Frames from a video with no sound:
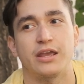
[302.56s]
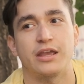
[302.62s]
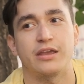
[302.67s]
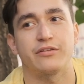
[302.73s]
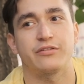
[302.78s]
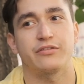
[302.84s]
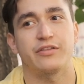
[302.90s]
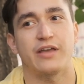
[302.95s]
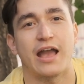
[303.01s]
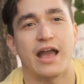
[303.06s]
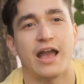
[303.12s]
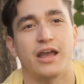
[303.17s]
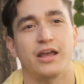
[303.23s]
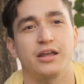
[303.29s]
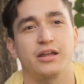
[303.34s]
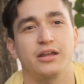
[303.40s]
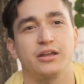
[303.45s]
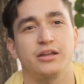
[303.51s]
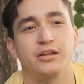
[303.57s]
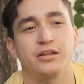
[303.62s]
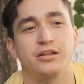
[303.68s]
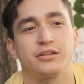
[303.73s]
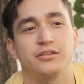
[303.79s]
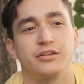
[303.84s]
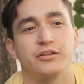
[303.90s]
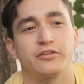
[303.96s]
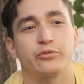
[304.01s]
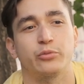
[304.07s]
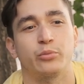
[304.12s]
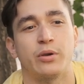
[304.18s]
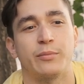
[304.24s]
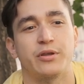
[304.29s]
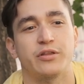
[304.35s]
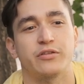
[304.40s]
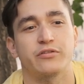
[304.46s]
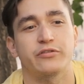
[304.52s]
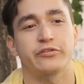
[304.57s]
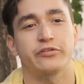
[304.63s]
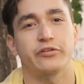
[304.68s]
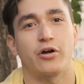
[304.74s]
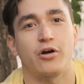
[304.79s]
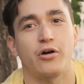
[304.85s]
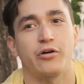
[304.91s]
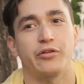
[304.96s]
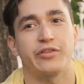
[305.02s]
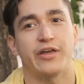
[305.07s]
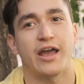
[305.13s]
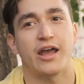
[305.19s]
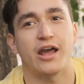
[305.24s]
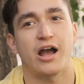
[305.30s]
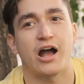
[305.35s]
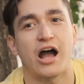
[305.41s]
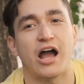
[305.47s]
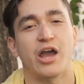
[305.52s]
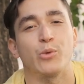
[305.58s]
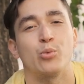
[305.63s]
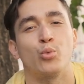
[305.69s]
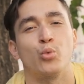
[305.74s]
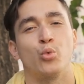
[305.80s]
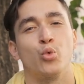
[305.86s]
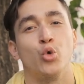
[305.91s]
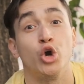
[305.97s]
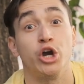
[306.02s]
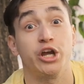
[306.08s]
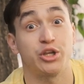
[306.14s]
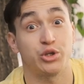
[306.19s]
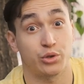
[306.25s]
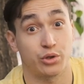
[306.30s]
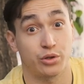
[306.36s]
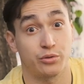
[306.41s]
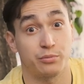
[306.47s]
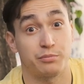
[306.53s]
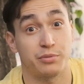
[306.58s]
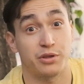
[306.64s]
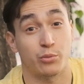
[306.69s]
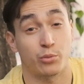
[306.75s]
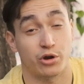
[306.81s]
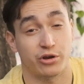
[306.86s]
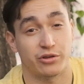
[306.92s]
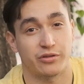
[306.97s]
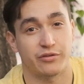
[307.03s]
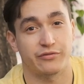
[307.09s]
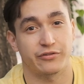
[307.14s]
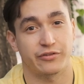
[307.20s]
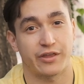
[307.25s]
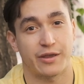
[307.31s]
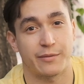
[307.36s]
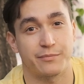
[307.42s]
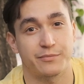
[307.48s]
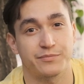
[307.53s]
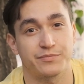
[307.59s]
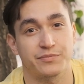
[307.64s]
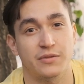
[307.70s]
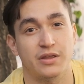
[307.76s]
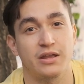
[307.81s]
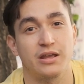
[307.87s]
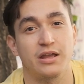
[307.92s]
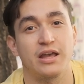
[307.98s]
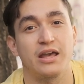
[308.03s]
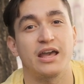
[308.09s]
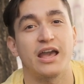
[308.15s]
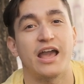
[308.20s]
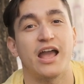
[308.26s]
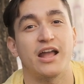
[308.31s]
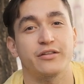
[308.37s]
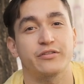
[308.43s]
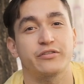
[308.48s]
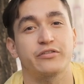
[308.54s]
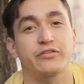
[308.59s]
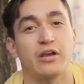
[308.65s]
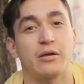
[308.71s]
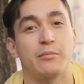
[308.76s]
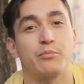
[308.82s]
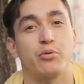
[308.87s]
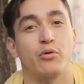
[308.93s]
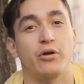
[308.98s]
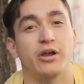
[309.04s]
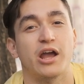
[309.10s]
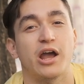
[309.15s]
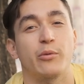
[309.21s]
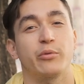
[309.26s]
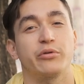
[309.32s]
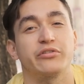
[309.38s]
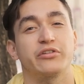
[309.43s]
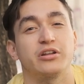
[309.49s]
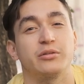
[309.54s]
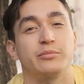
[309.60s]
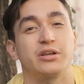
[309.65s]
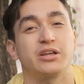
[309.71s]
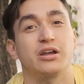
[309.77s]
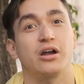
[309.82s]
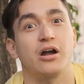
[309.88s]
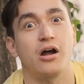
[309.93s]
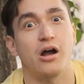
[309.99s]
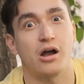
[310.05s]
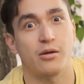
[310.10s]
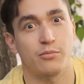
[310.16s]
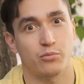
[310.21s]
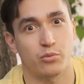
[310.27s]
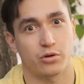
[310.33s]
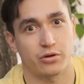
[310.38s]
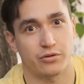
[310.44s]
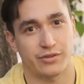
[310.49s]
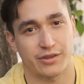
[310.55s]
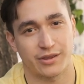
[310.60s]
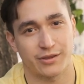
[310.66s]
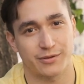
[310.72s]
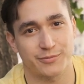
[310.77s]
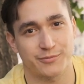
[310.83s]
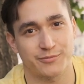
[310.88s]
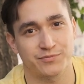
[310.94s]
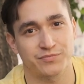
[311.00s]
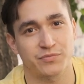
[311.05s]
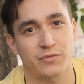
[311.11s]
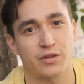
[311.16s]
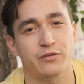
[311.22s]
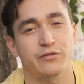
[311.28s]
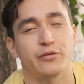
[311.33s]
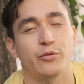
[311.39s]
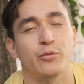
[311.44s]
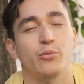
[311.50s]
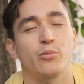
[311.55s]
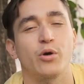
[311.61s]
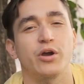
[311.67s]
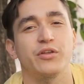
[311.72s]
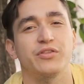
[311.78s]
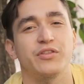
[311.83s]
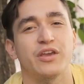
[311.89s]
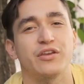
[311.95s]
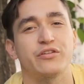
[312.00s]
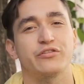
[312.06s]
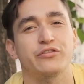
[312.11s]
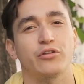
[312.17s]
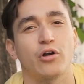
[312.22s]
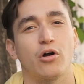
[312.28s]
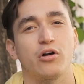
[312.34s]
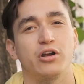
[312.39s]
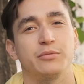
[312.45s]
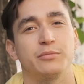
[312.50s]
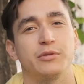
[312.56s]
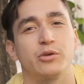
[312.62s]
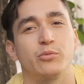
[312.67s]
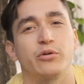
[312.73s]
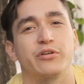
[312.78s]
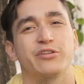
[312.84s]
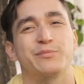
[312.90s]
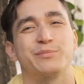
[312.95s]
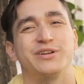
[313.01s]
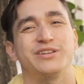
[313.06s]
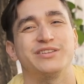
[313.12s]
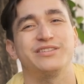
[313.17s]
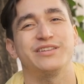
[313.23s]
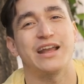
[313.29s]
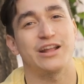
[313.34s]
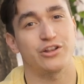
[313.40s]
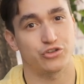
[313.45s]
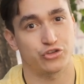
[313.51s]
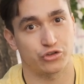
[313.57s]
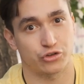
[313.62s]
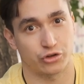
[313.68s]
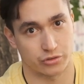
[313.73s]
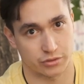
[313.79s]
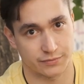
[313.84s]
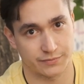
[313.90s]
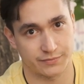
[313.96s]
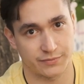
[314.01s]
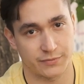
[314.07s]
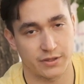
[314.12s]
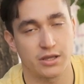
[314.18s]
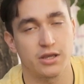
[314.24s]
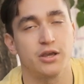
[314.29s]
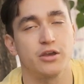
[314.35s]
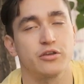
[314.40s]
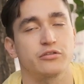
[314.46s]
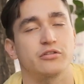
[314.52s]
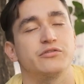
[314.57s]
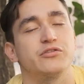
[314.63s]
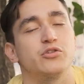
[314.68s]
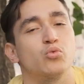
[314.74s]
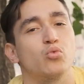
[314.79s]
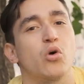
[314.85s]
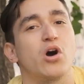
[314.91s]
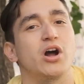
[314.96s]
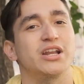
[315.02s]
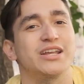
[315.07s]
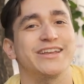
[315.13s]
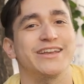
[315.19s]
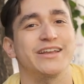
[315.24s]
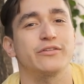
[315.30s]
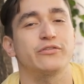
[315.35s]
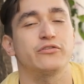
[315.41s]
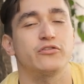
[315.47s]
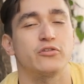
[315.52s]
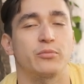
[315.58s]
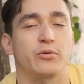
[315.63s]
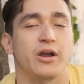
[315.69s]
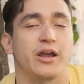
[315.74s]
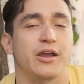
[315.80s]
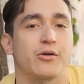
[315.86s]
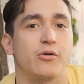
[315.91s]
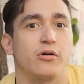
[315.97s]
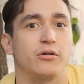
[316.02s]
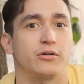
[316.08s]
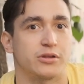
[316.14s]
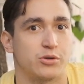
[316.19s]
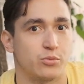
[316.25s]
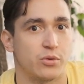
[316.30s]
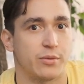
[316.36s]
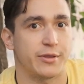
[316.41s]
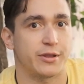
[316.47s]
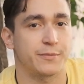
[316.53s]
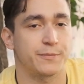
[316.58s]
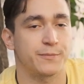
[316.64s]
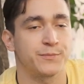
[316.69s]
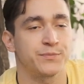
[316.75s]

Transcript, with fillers: is that these women saw that I would be worthy for them. At some point, I was going to become worthy. So what they saw in me was potential. So if you want to get super high quality women,